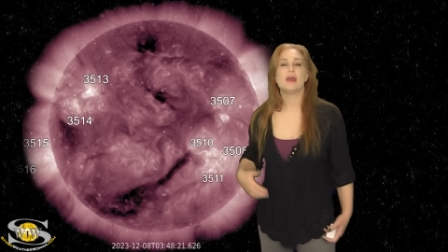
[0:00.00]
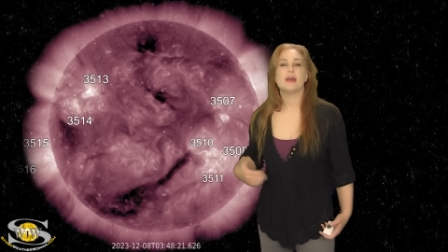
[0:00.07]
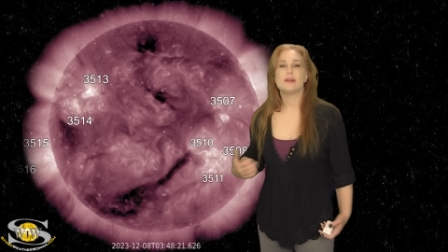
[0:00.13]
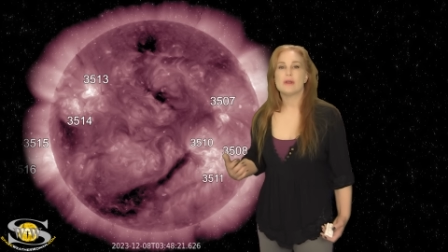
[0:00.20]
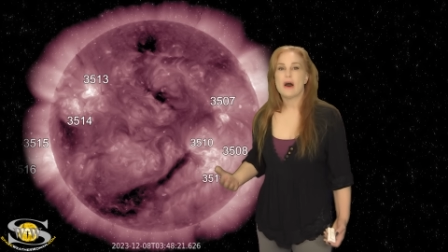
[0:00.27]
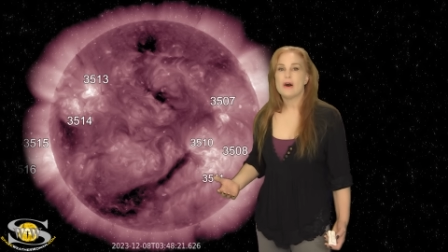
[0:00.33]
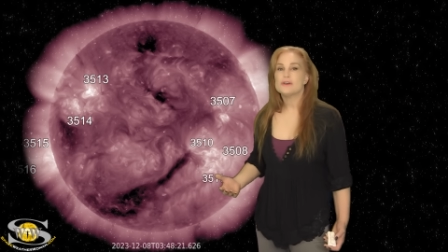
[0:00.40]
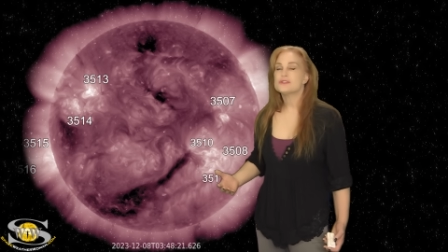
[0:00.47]

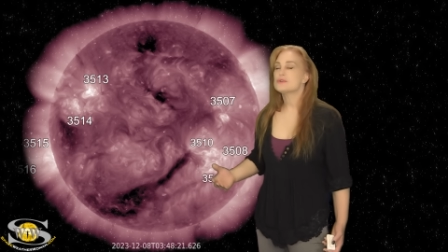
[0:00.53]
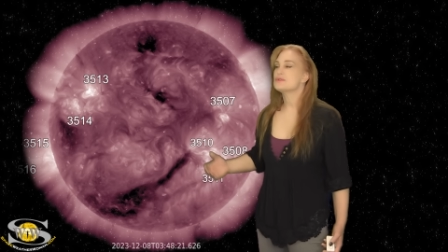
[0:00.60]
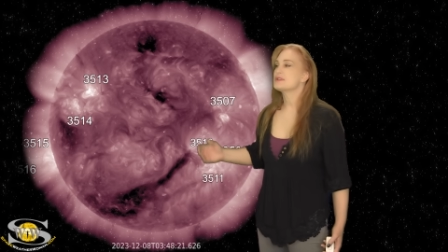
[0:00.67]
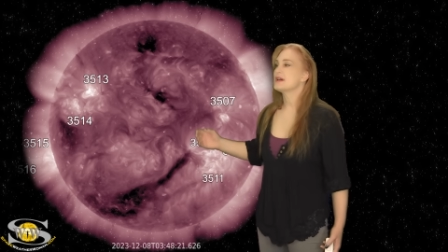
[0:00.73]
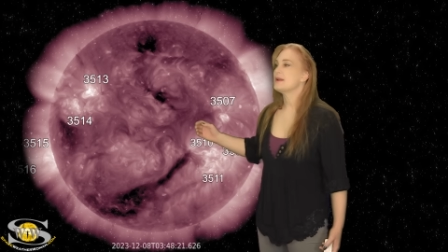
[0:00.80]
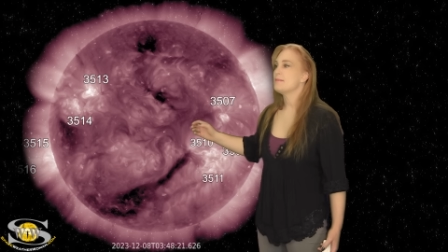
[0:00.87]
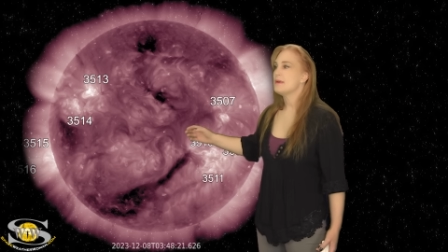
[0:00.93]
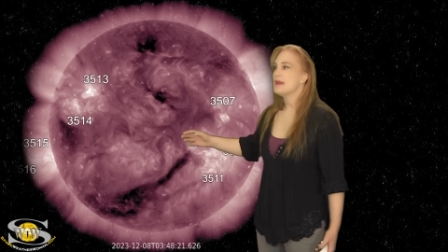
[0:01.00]
It also is
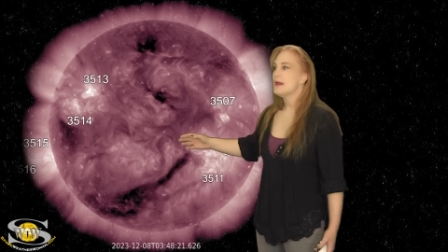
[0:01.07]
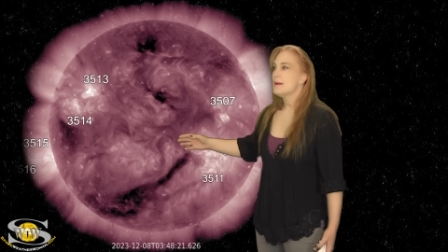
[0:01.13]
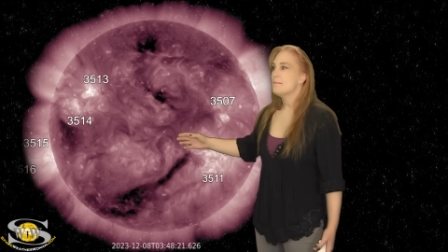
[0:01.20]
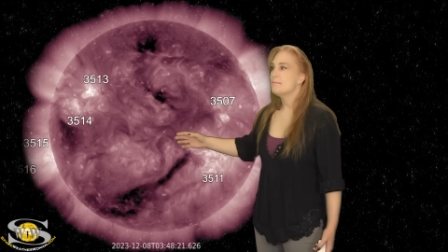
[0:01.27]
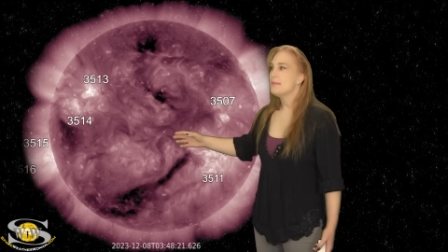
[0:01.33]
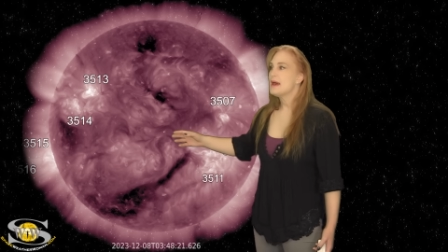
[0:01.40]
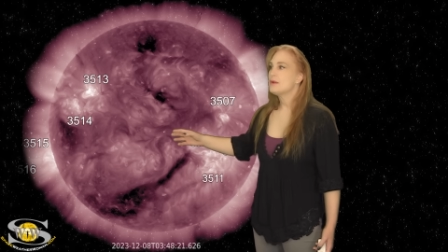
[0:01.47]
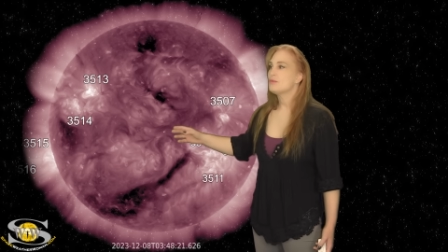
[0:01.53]
going to be
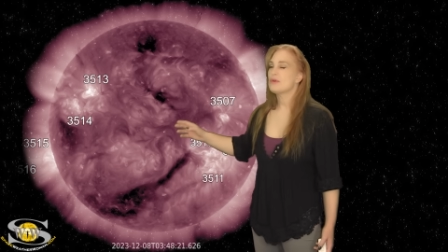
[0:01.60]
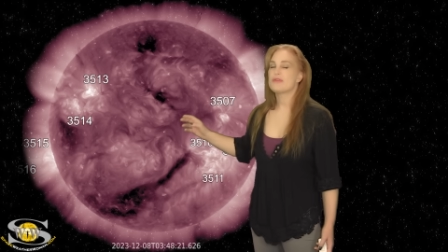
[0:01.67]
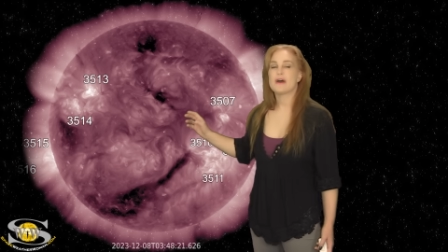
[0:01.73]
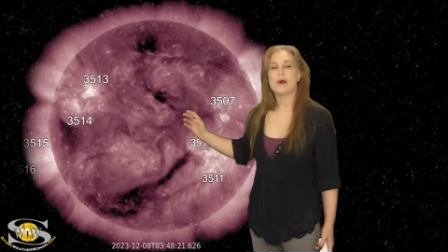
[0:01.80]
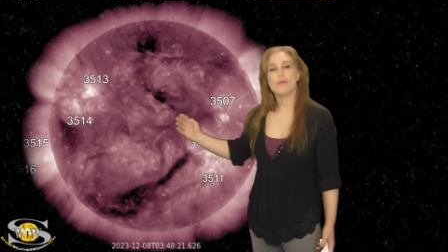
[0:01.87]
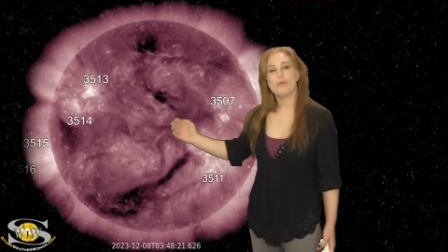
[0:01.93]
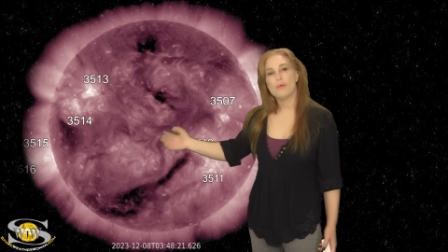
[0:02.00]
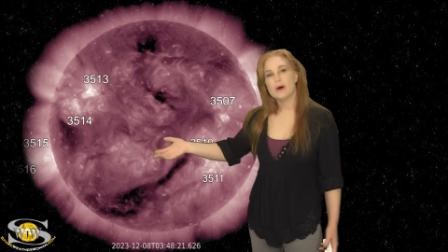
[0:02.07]
met with
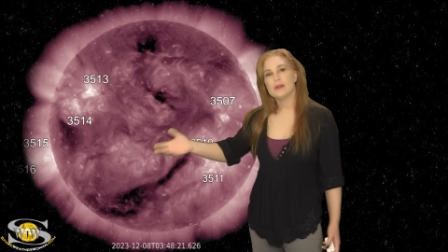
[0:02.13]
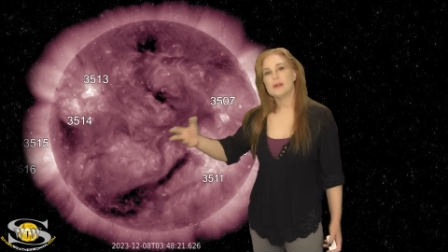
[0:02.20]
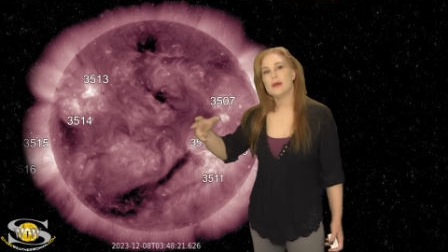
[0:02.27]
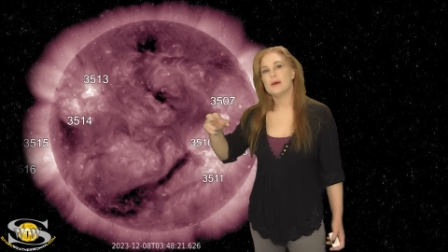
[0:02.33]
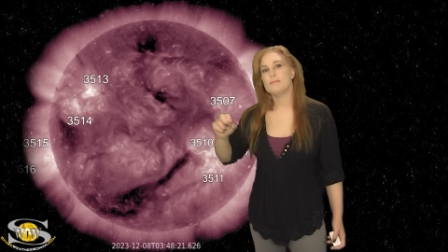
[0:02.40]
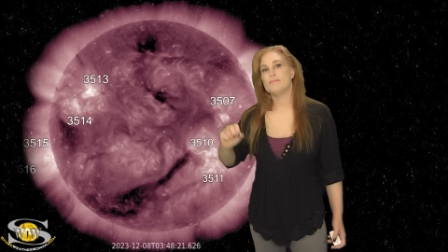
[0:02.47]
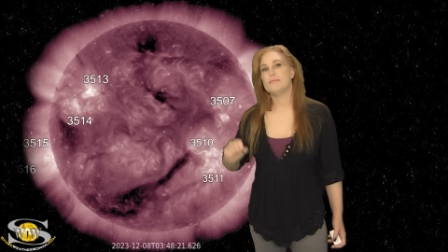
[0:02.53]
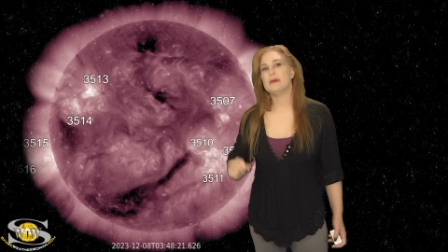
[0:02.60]
that one
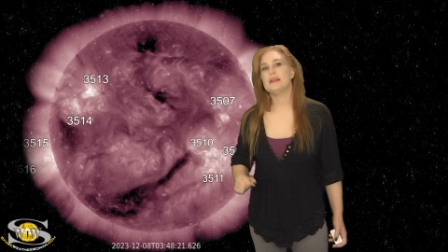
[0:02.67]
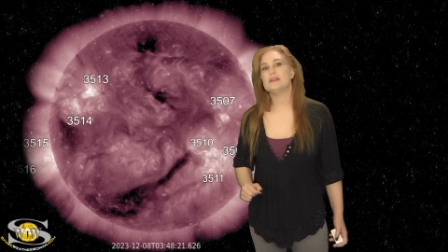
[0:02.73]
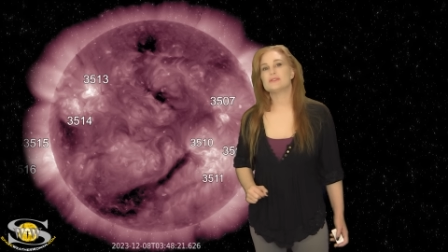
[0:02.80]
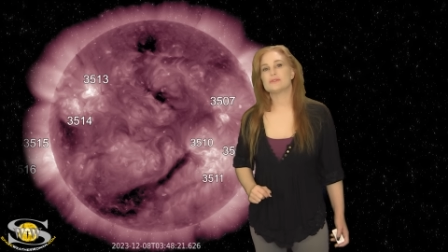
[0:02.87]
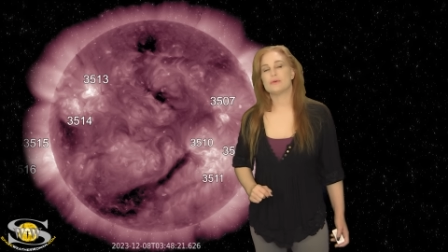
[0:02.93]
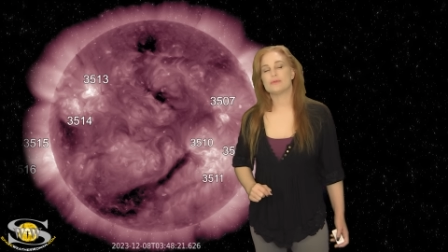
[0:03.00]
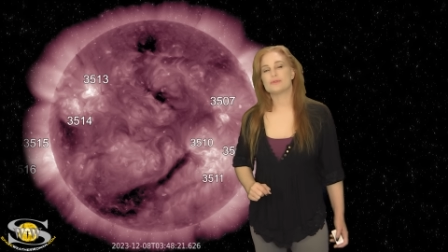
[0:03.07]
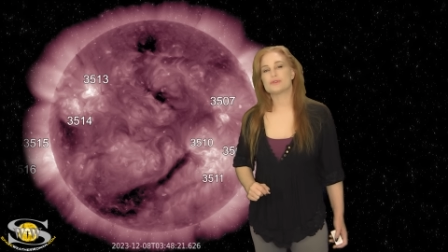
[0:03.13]
mini
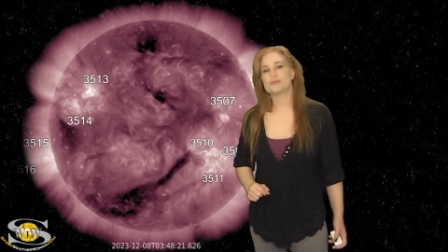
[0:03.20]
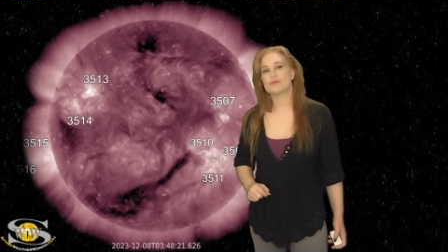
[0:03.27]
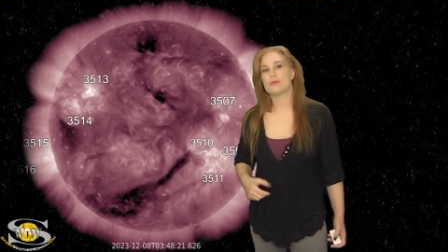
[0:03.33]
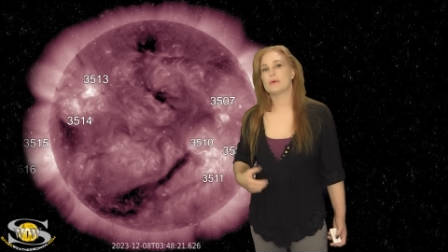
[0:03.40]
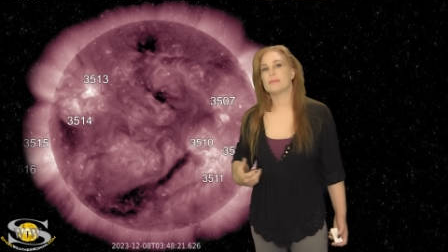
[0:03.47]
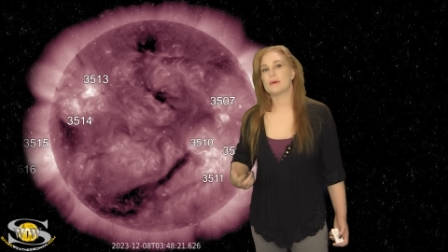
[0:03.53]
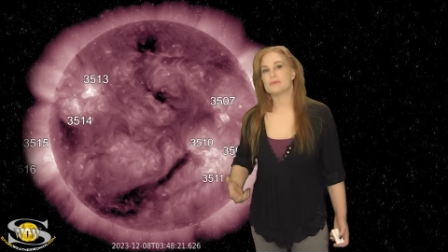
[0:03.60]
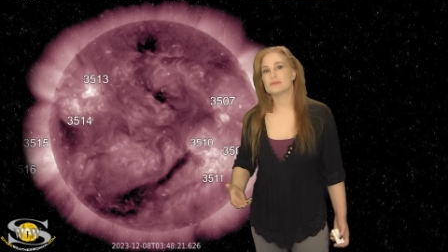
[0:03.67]
solar
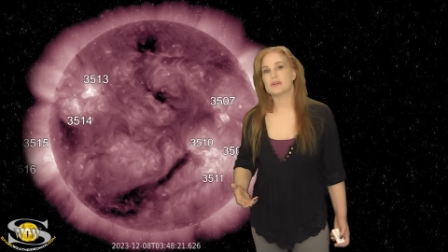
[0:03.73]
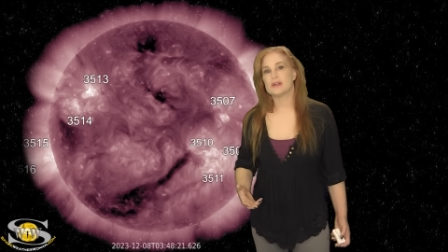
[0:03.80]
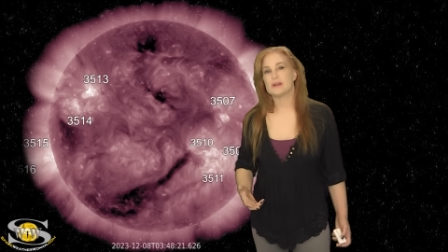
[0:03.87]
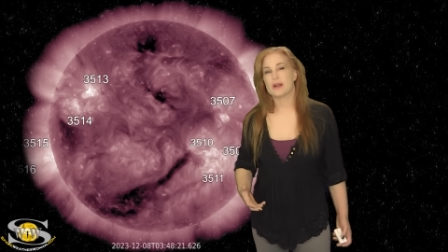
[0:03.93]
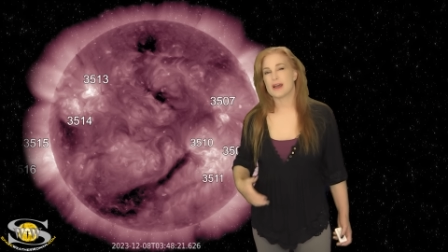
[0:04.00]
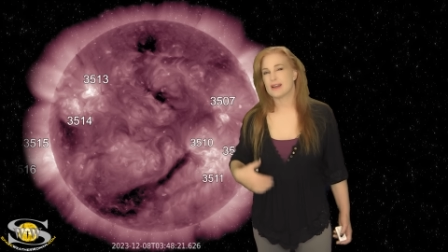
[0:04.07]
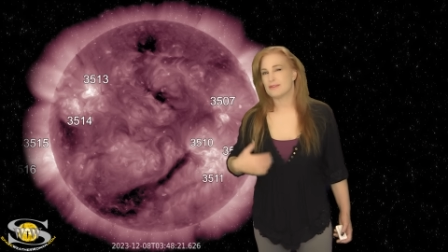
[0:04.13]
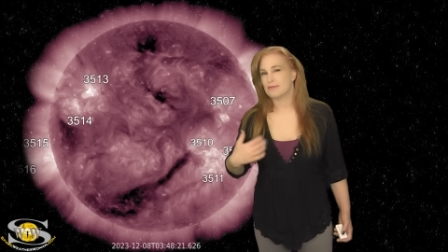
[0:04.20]
storm that was going
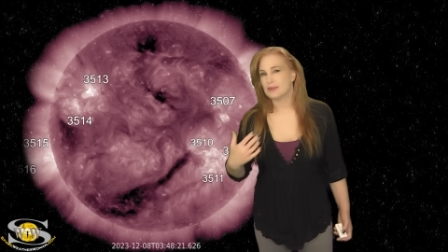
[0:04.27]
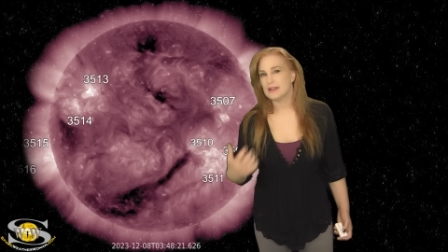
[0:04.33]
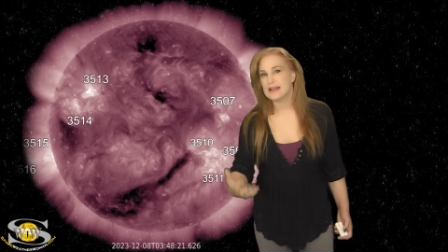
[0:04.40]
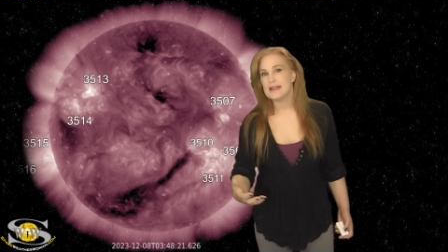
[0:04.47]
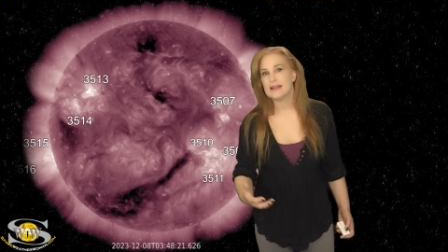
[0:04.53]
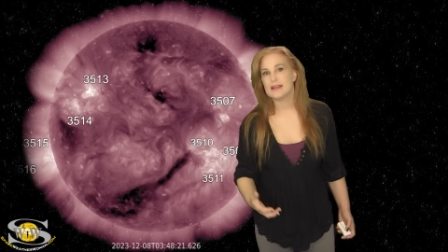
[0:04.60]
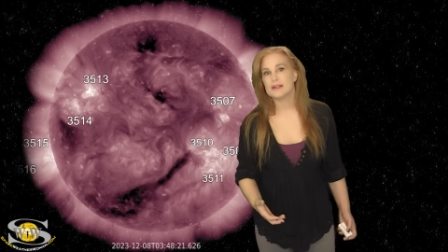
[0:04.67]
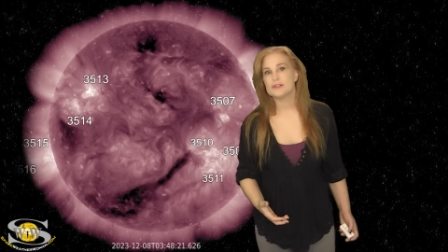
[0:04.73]
to kind of
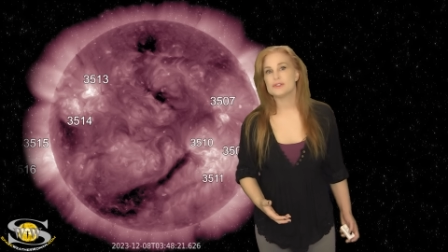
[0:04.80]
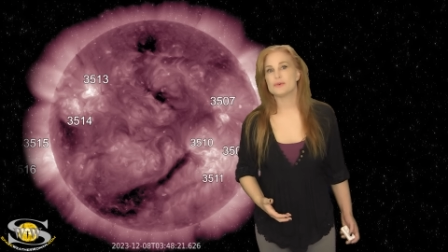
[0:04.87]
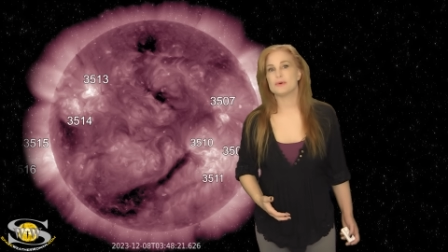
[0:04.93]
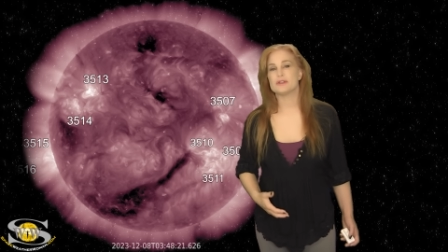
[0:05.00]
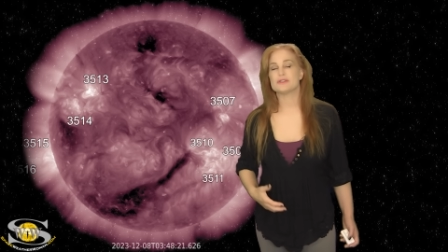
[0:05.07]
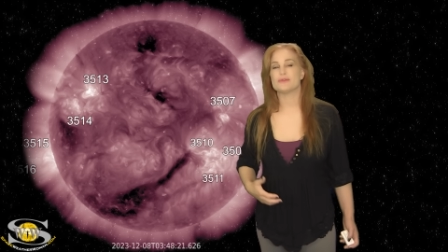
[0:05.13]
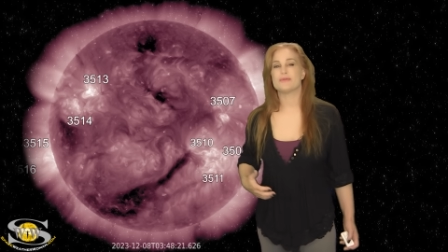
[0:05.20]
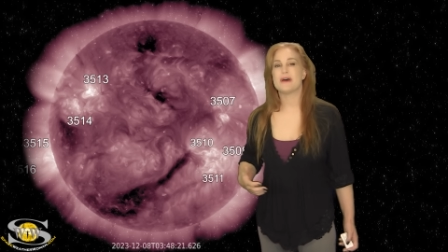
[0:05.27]
lead into
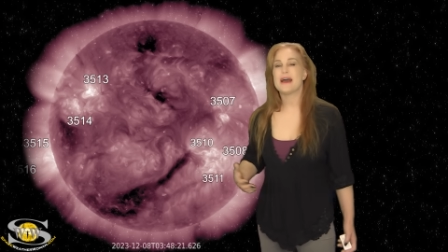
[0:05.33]
it. So